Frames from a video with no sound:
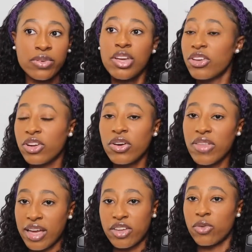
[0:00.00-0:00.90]
you know,
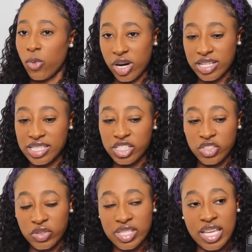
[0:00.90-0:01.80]
like your work essentials.